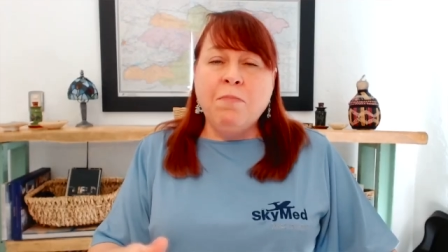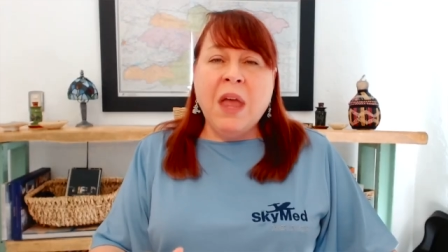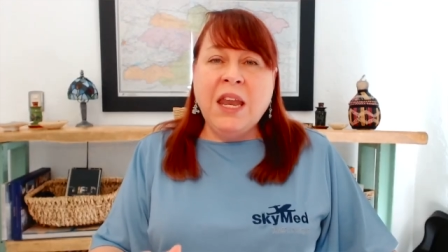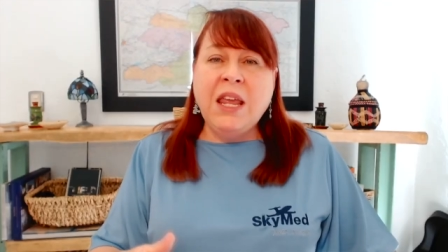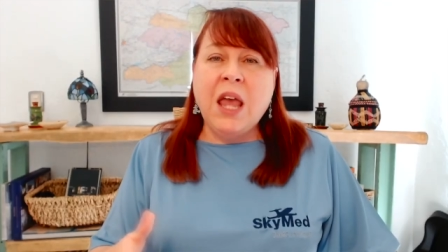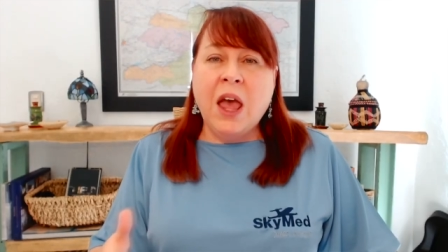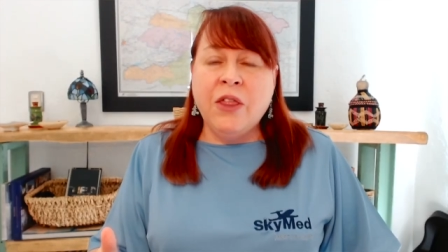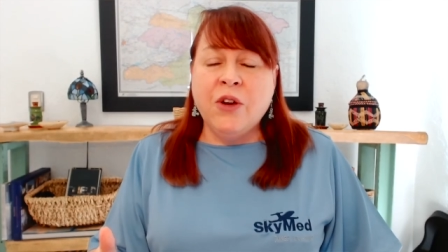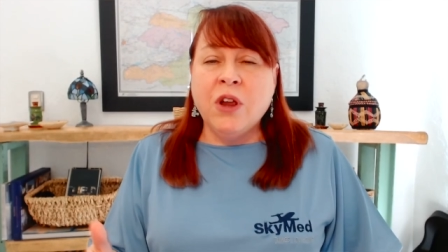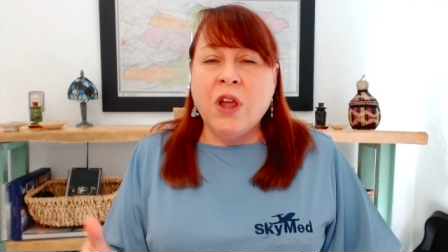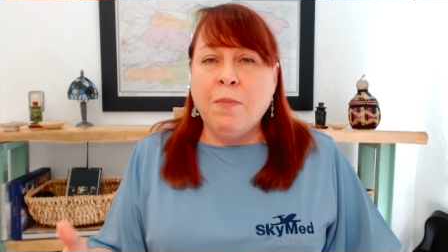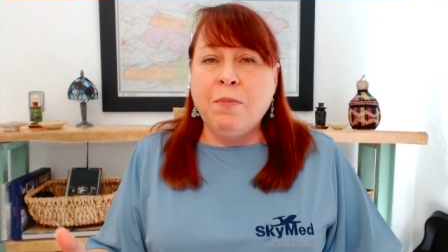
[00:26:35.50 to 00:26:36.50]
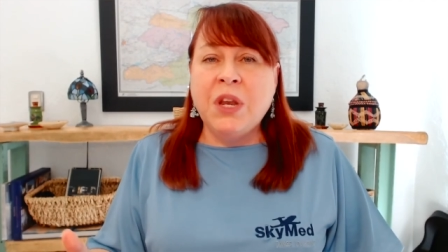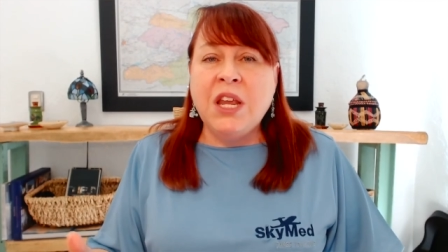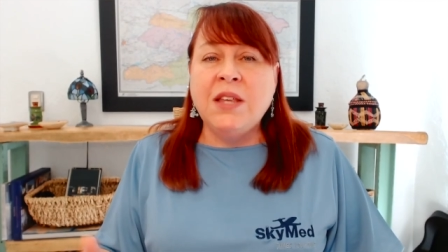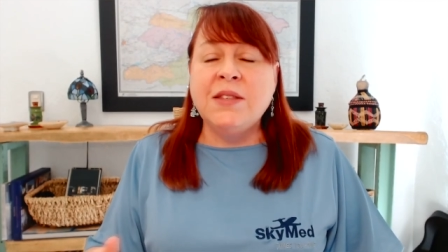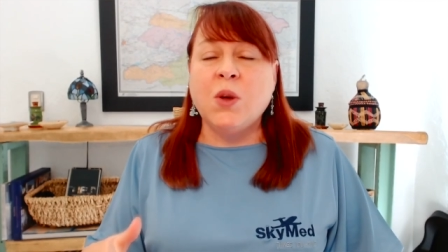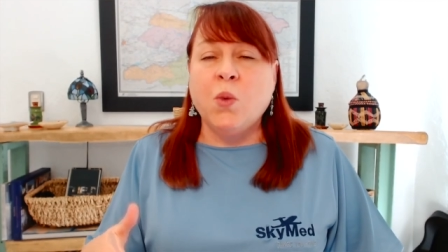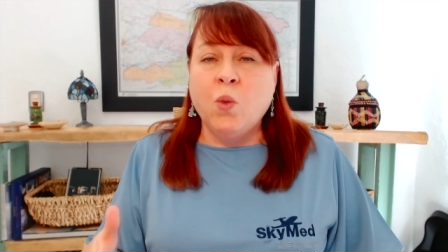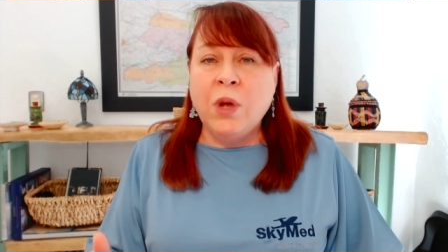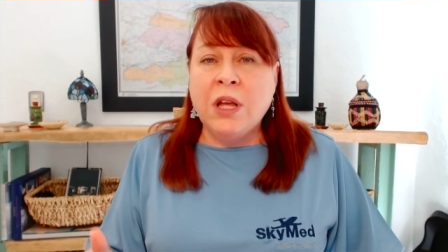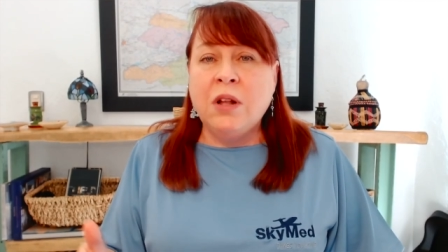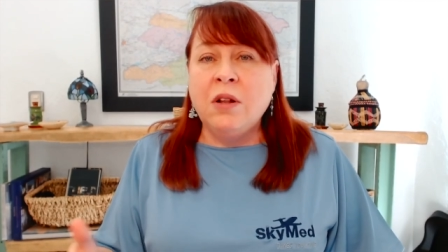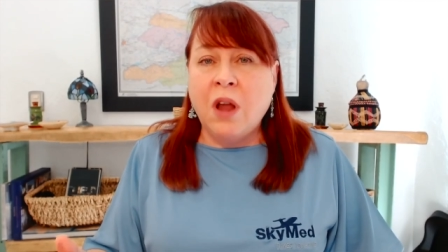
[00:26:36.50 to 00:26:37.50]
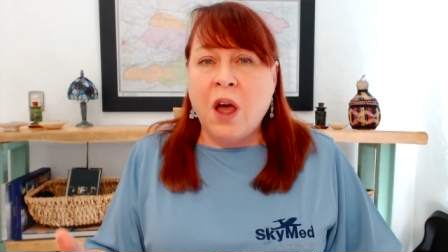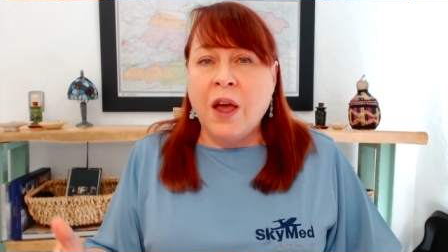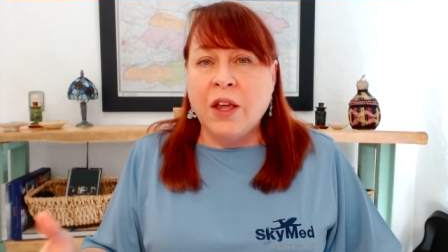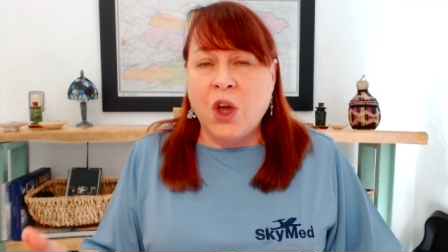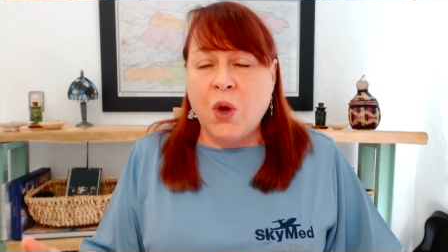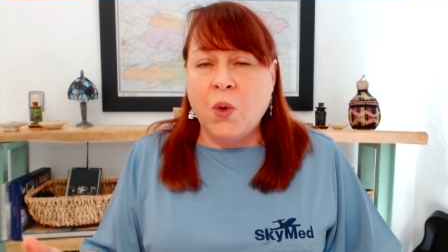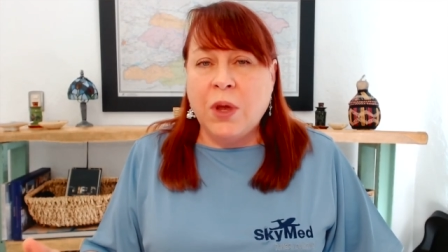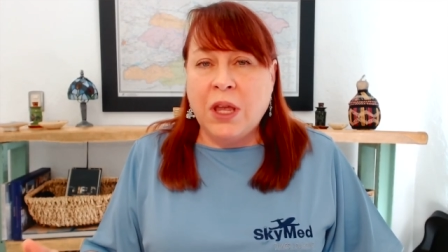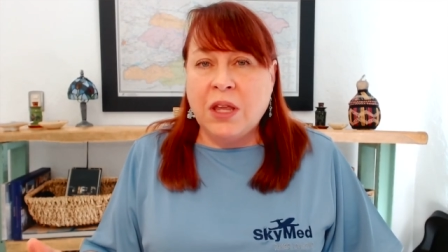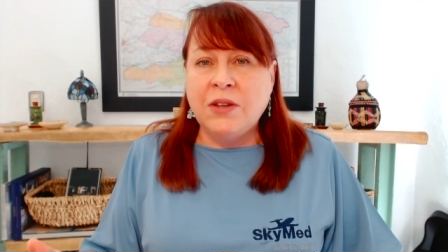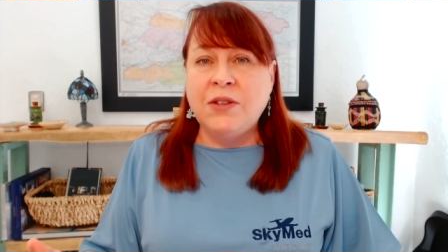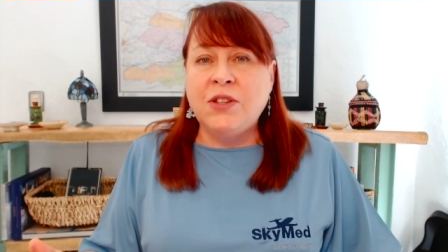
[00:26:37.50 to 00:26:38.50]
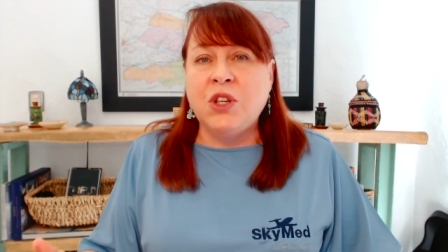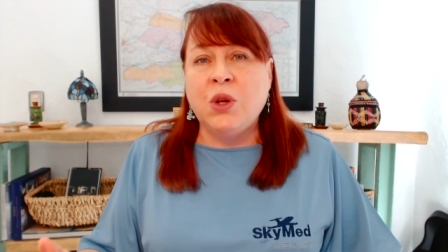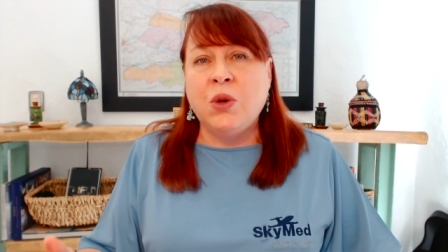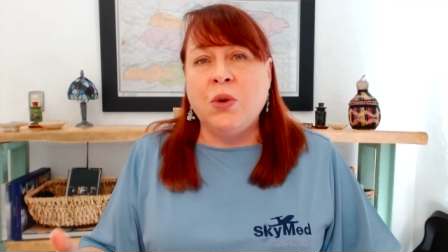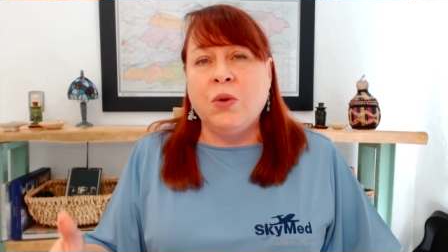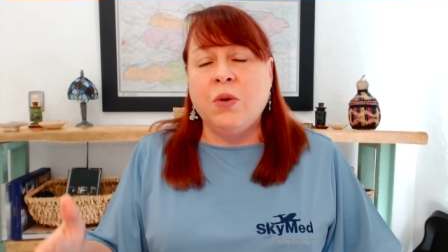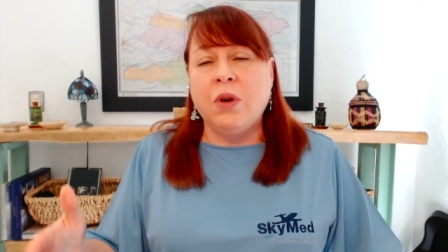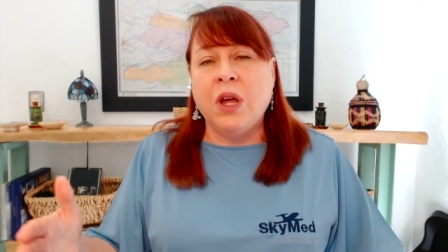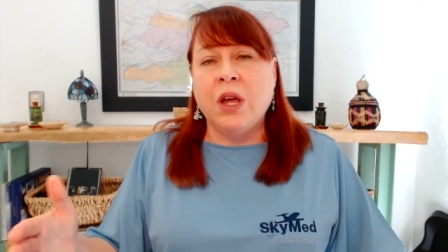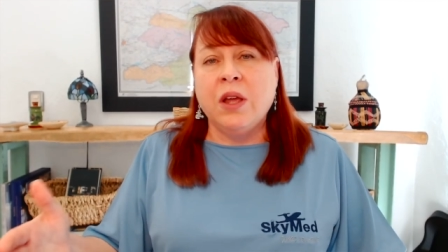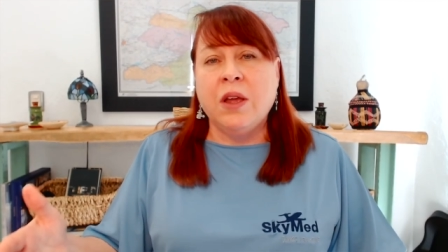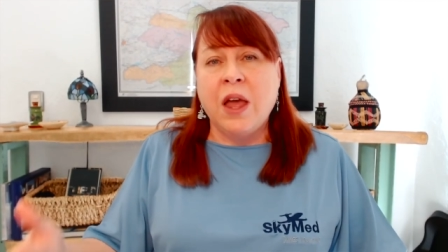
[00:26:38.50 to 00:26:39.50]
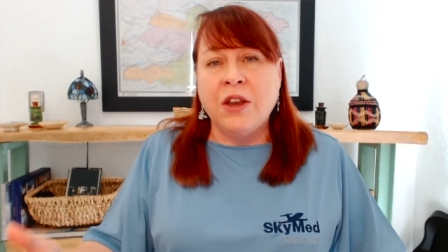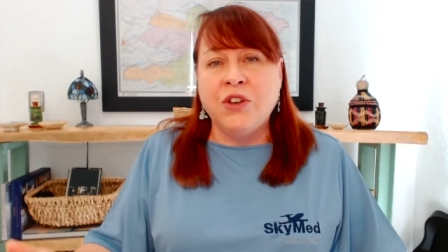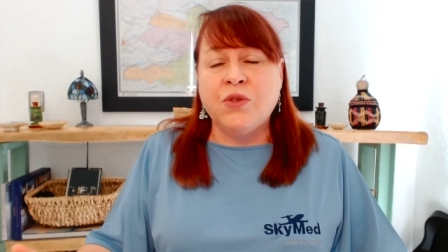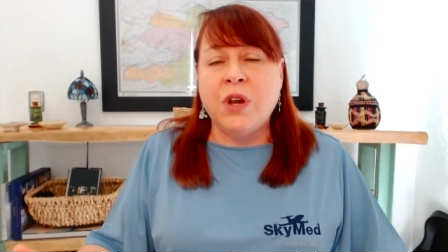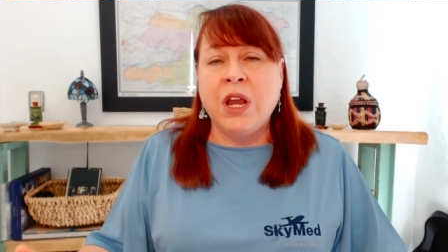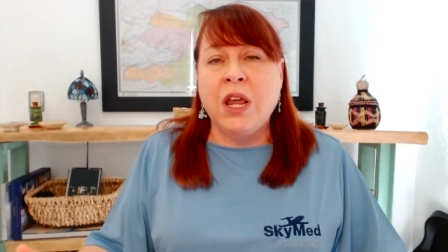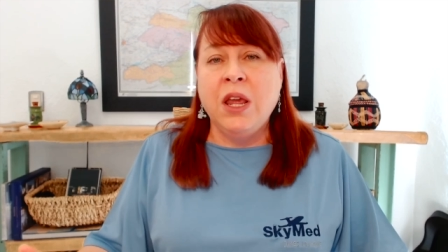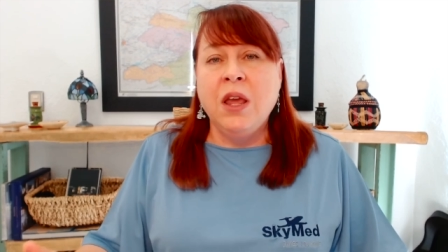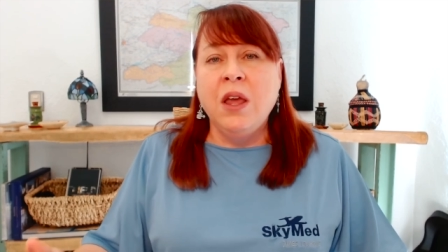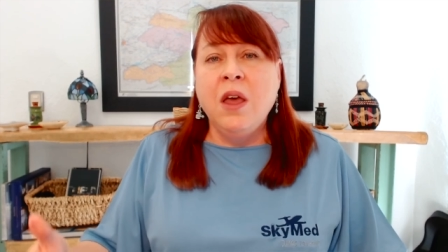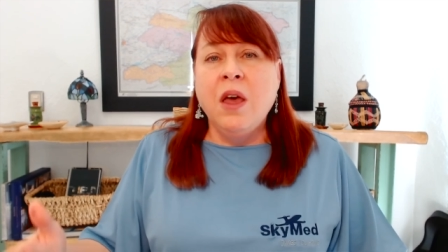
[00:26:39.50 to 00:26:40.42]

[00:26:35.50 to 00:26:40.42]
many other companies will not go into a country